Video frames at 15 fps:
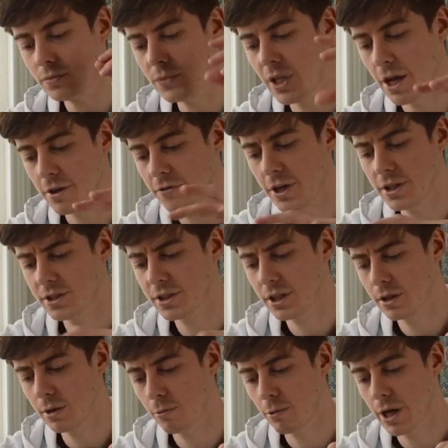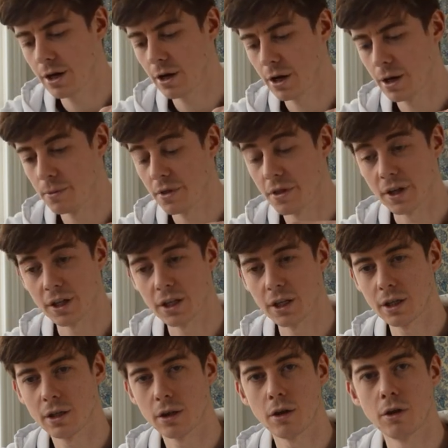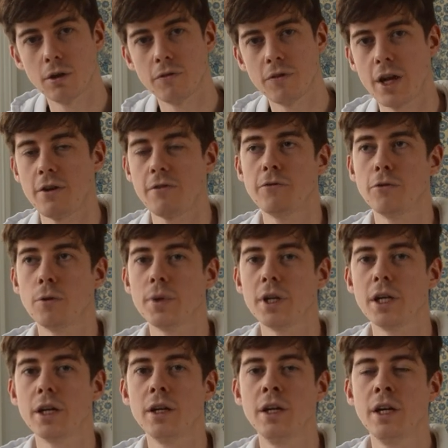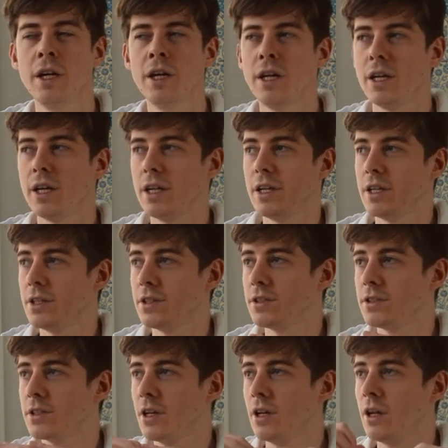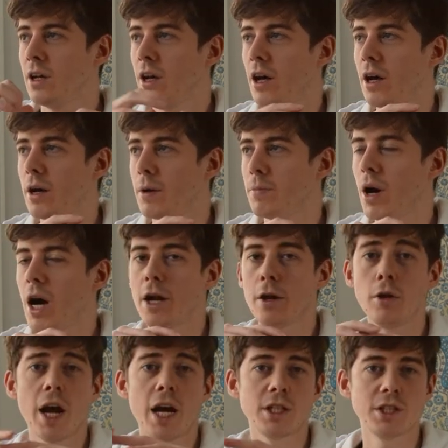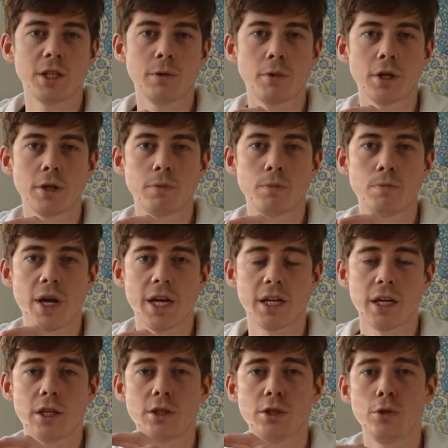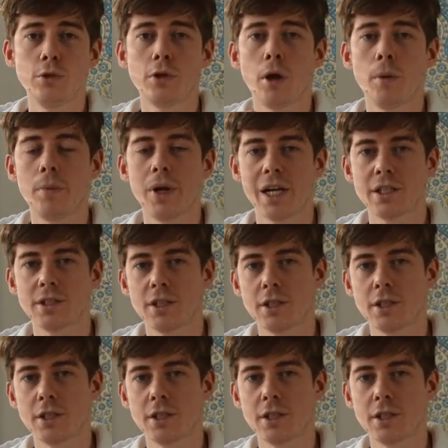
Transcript: Now, the first thing when I'm thinking of a formula is I don't actually want to make it too complex,